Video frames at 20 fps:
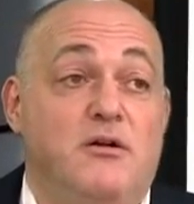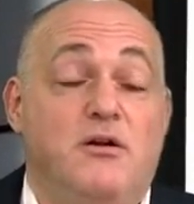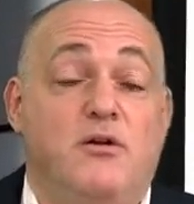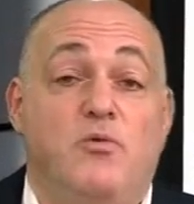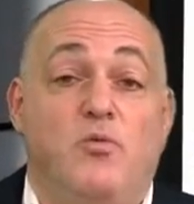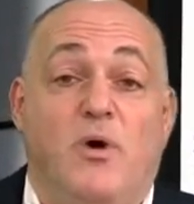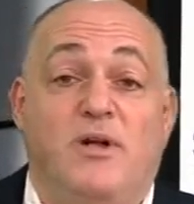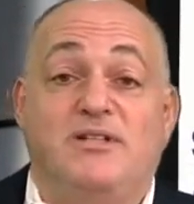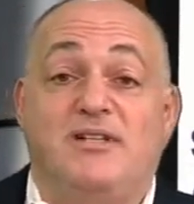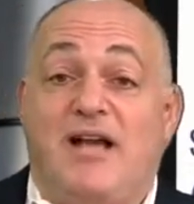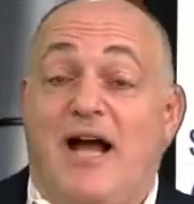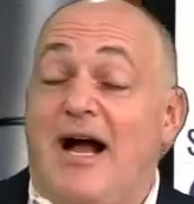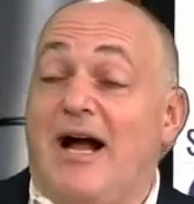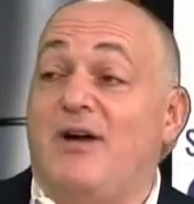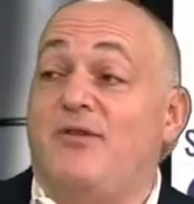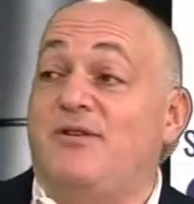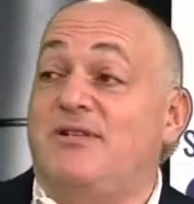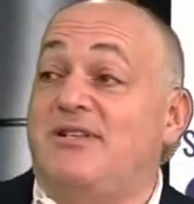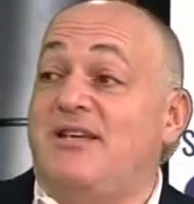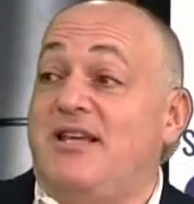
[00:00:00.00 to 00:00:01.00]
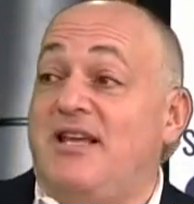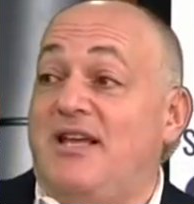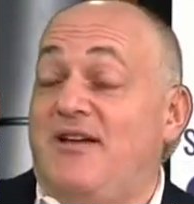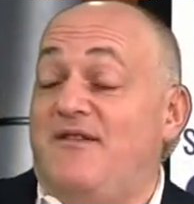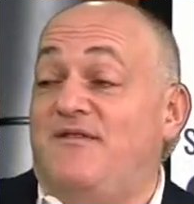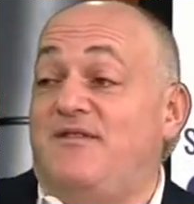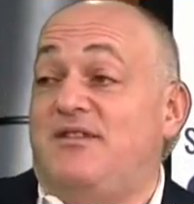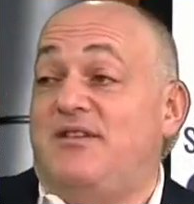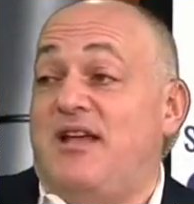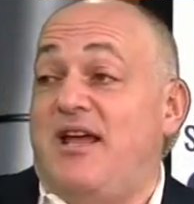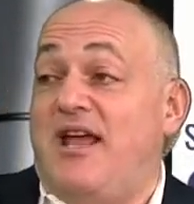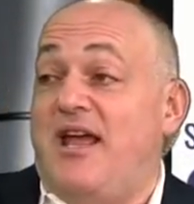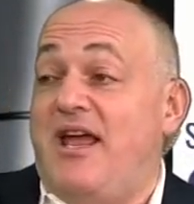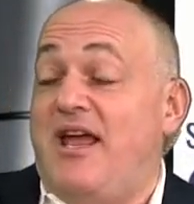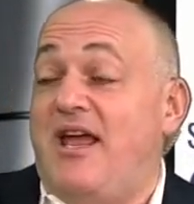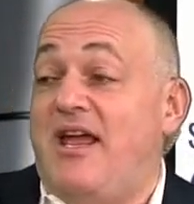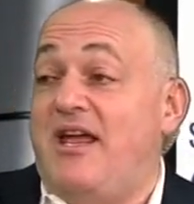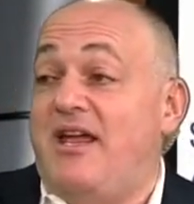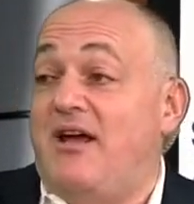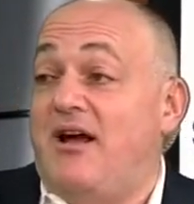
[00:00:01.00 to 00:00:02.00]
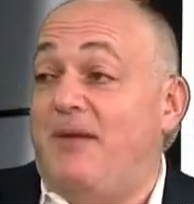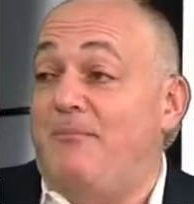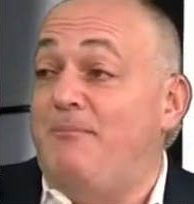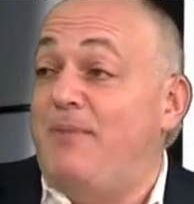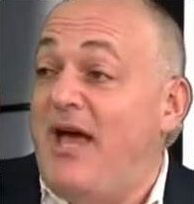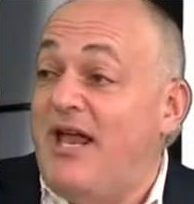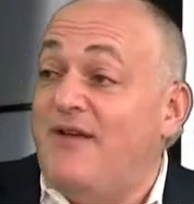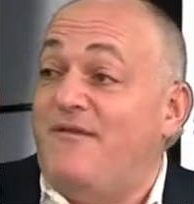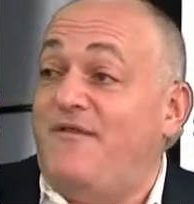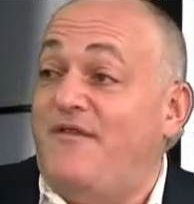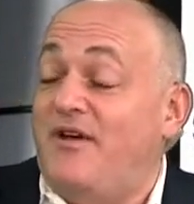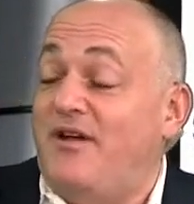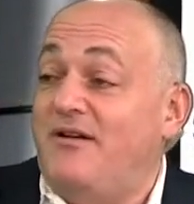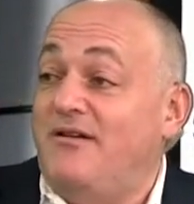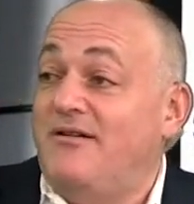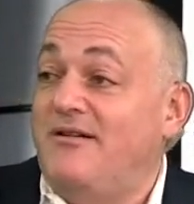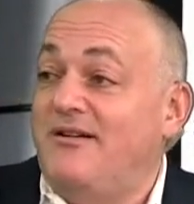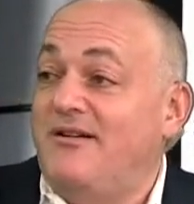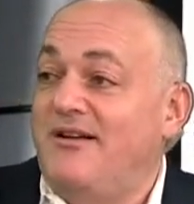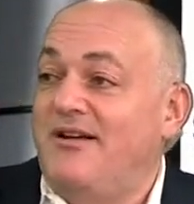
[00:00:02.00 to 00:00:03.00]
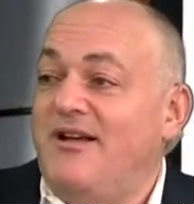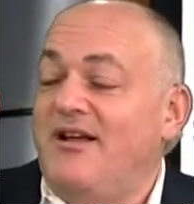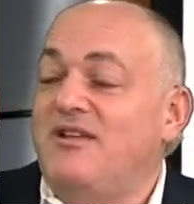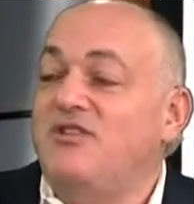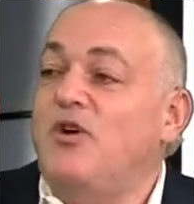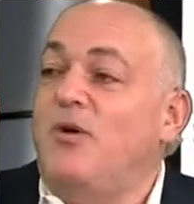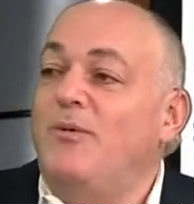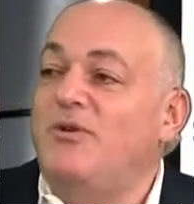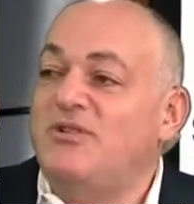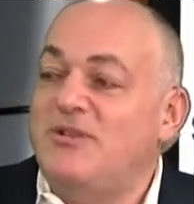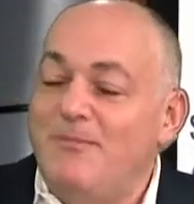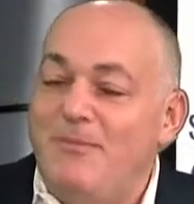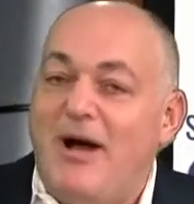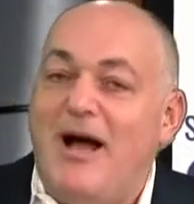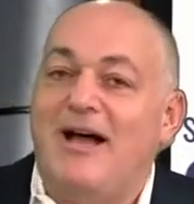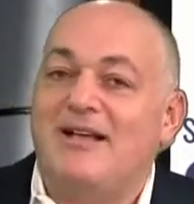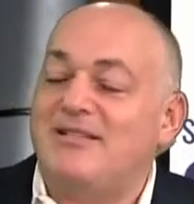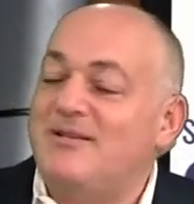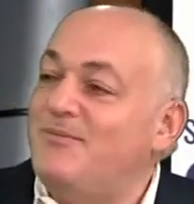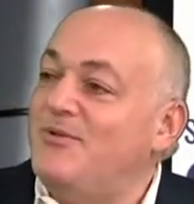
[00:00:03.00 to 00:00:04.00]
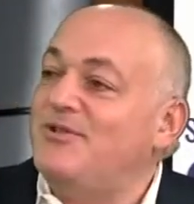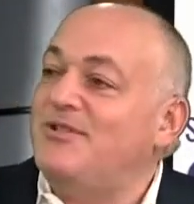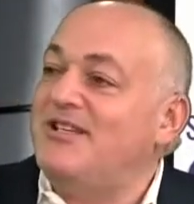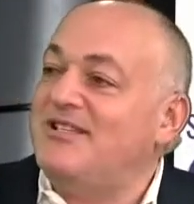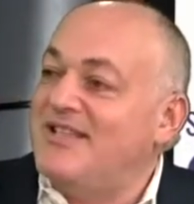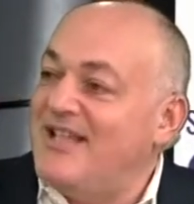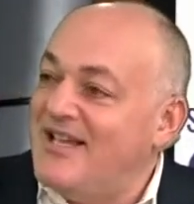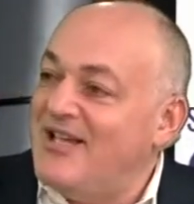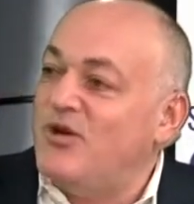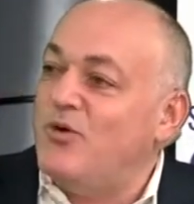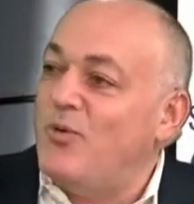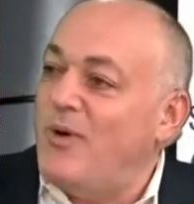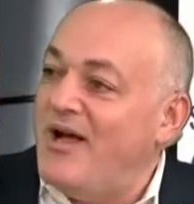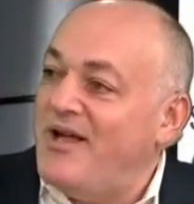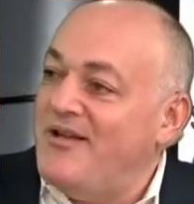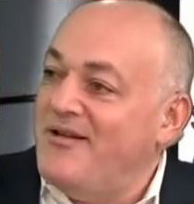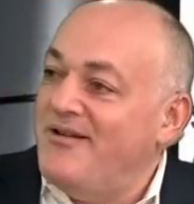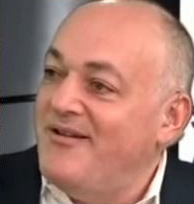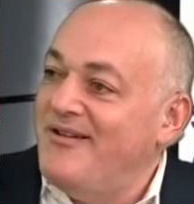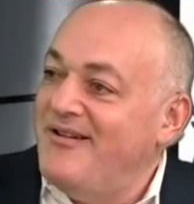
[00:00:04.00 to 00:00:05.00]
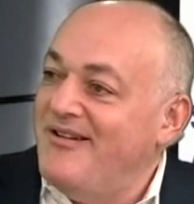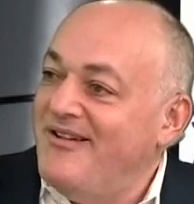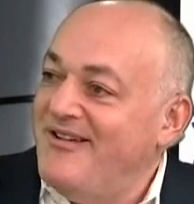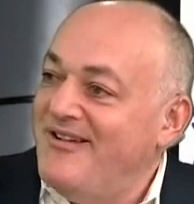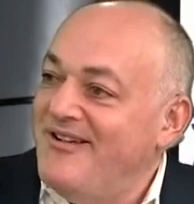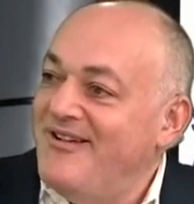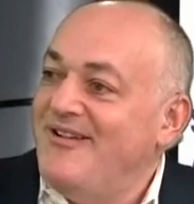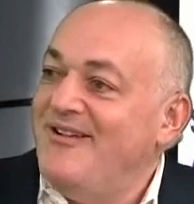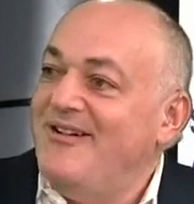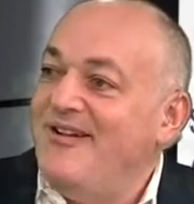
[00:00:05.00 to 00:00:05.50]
once Congress gives a benefit, it's almost impossible to take it away. You